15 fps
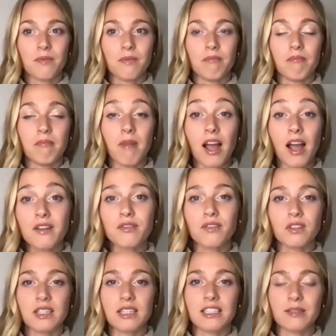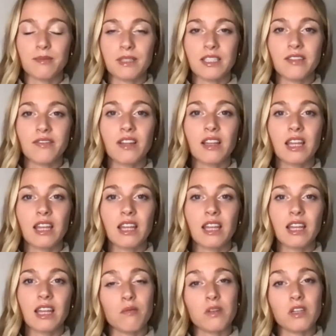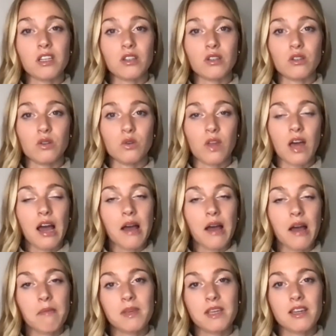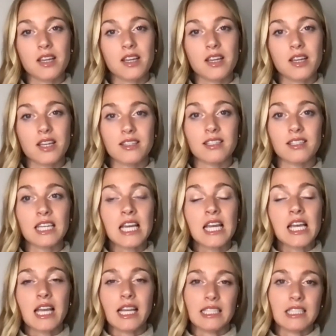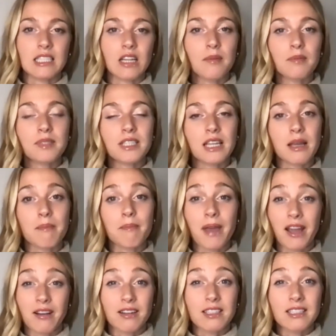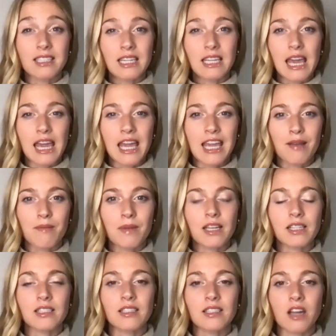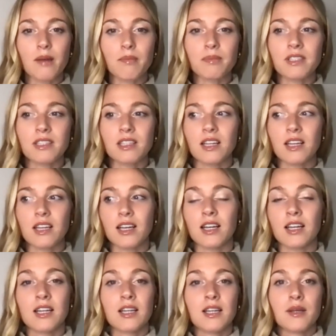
mindfulness specifically has really allowed me to do that, because it stops the comparison game, it stops the